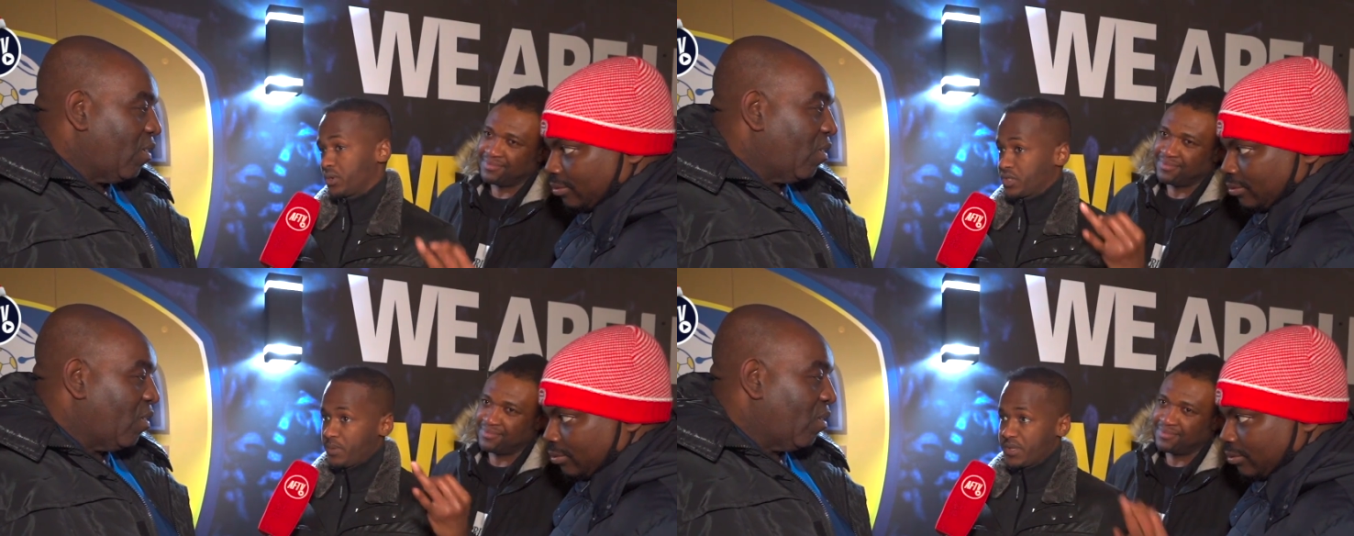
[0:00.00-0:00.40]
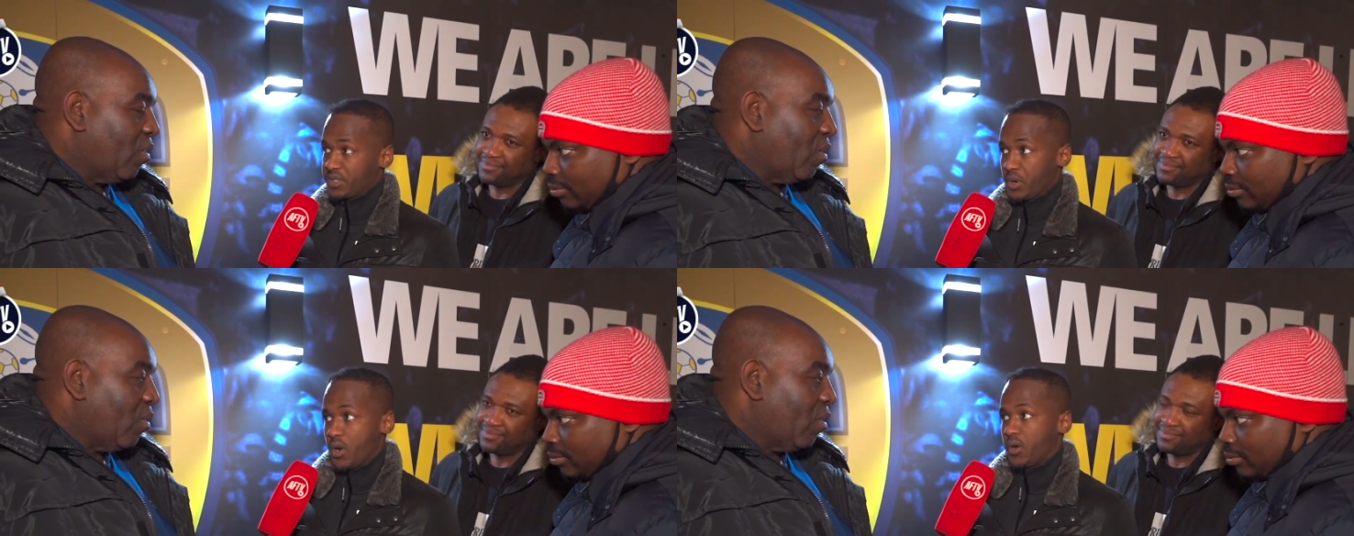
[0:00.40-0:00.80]
Speaker 1: Smith
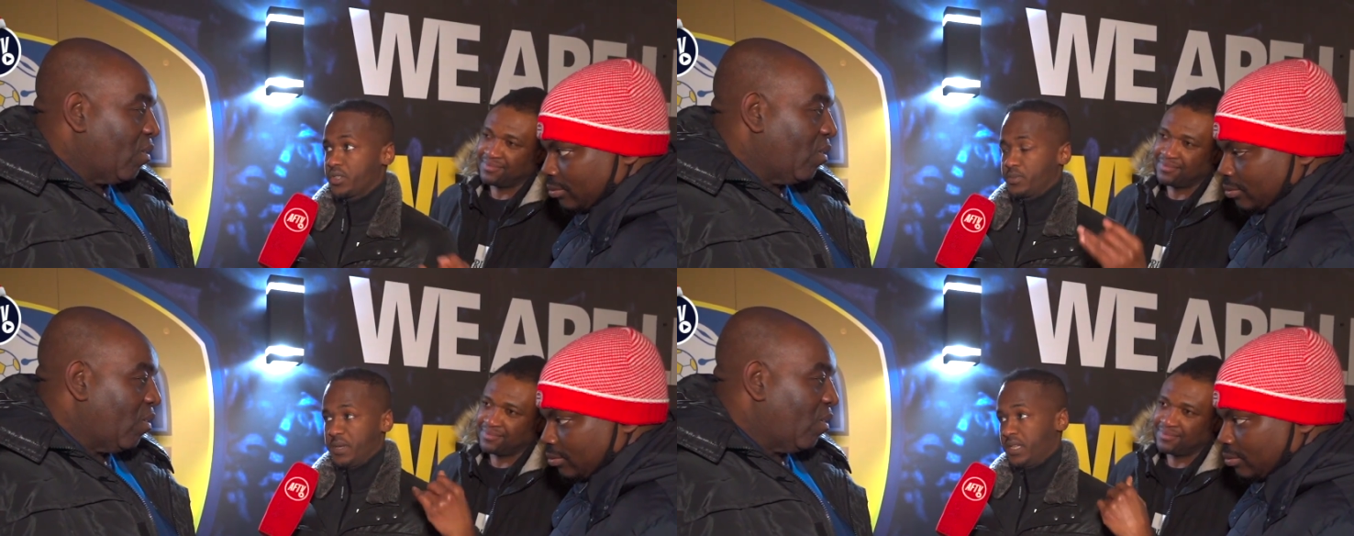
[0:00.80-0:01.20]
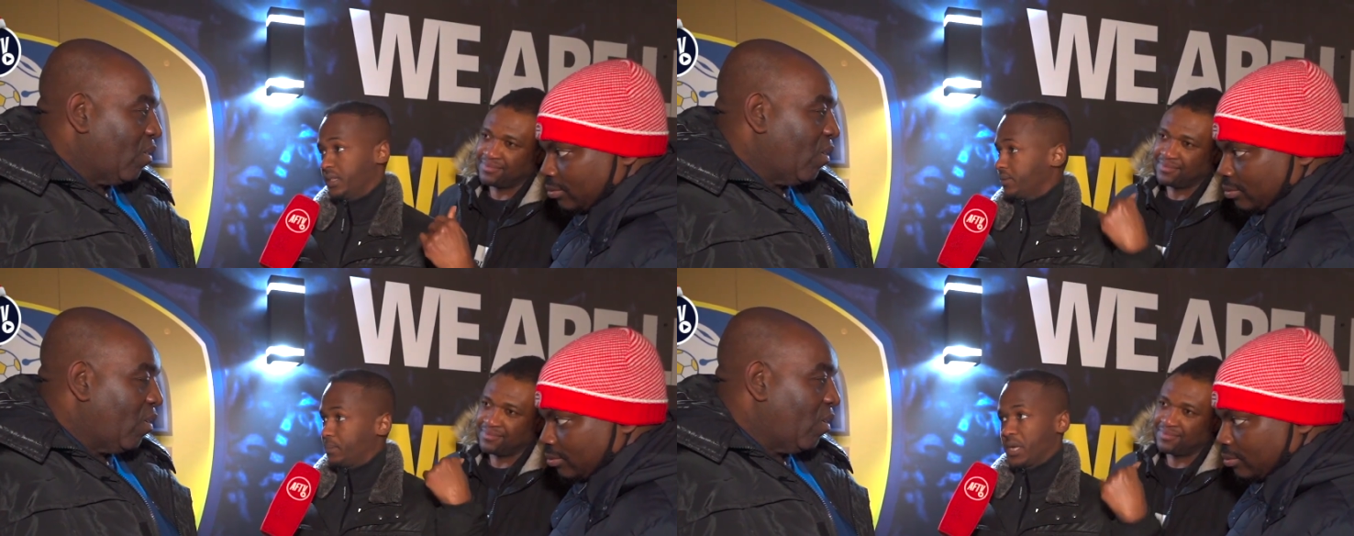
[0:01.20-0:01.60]
Rowe, being
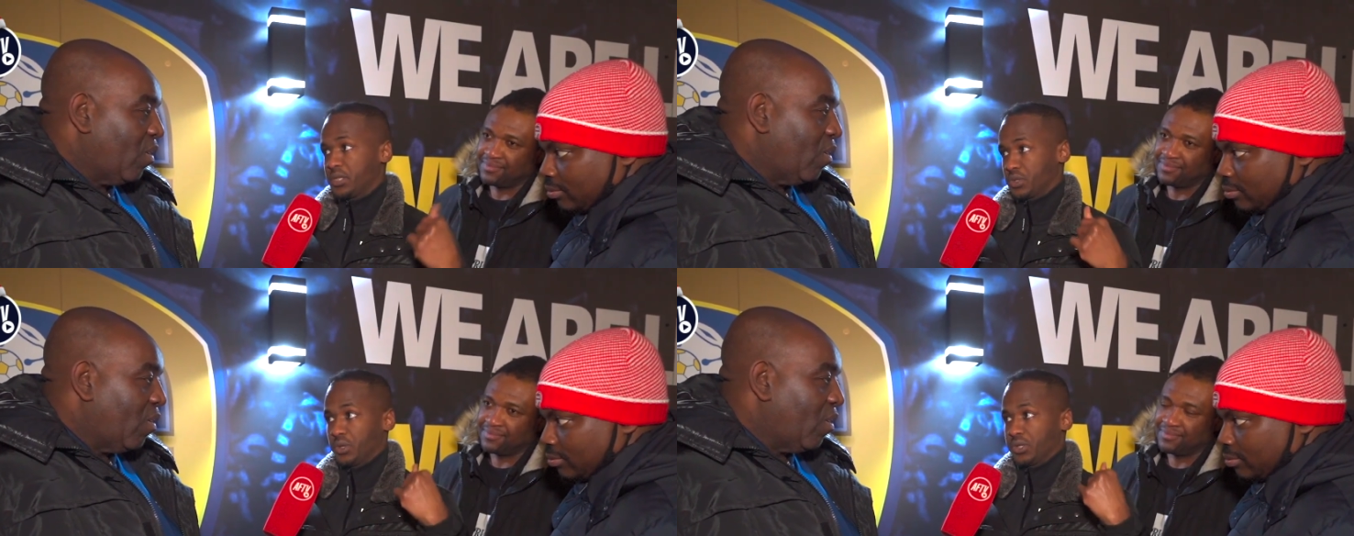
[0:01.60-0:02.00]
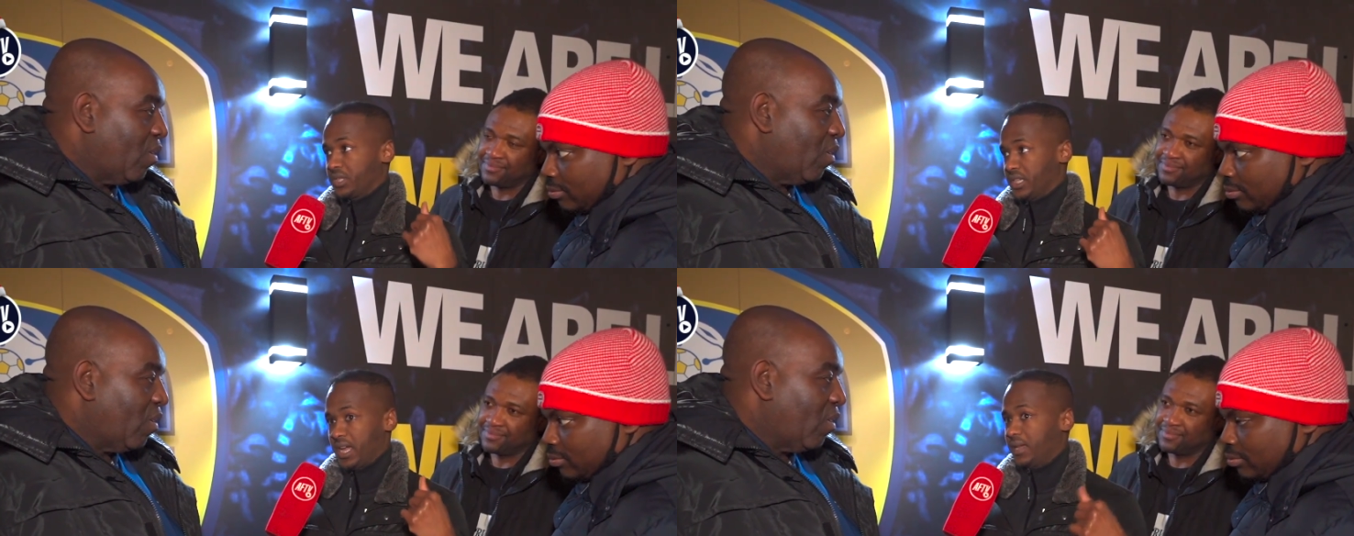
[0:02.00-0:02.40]
in the bench all the
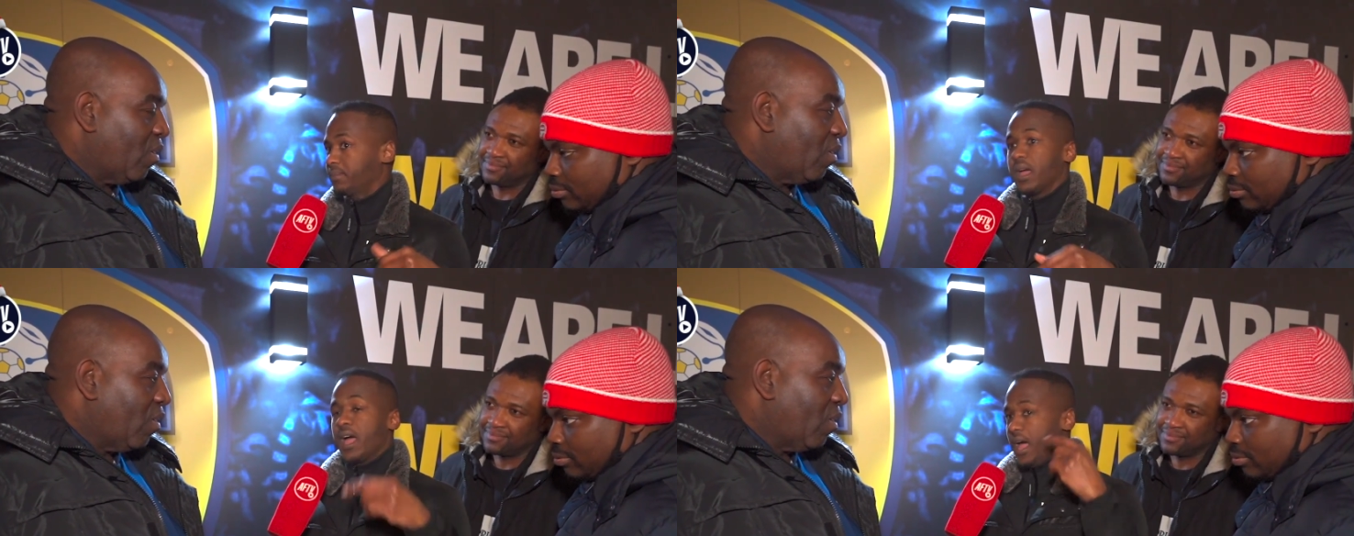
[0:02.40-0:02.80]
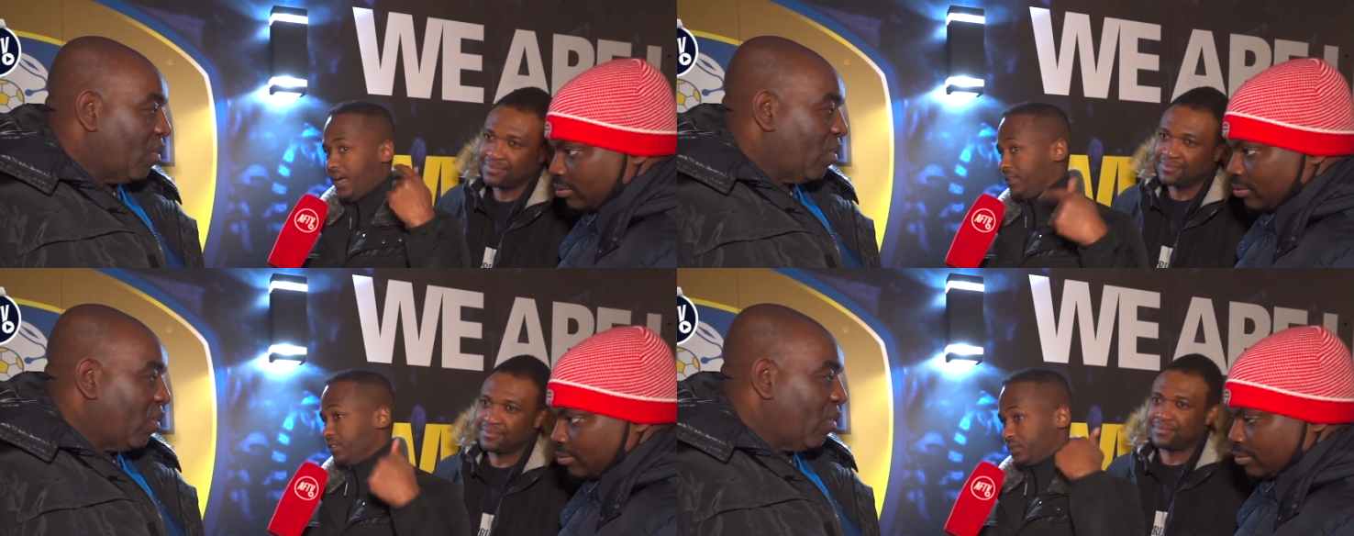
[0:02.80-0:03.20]
time.
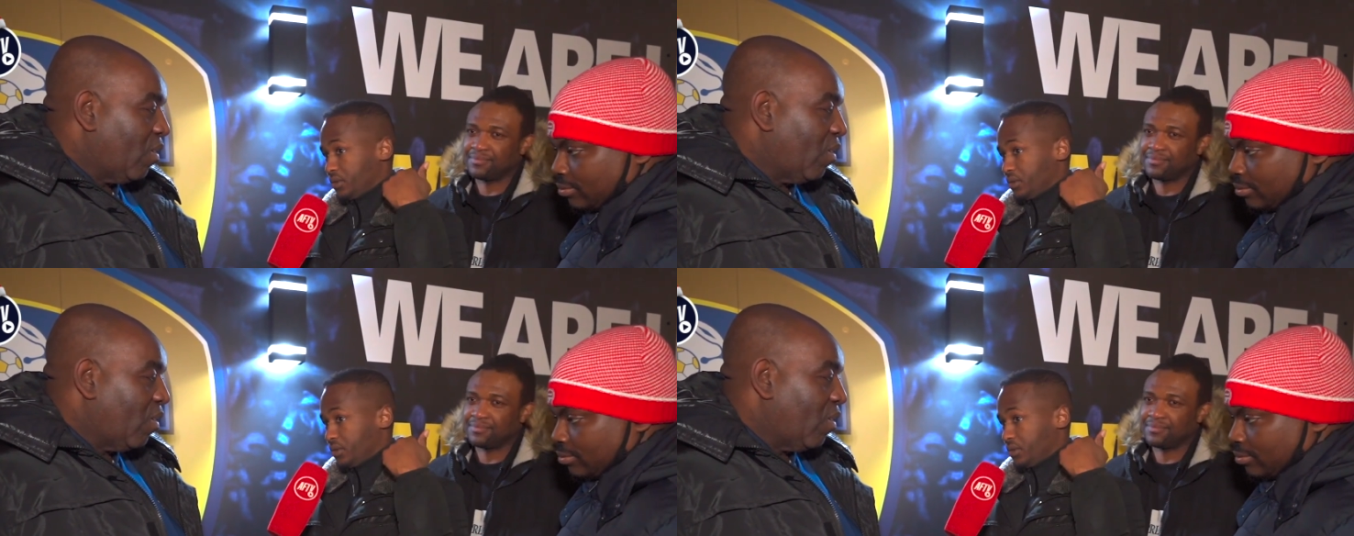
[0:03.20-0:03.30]
And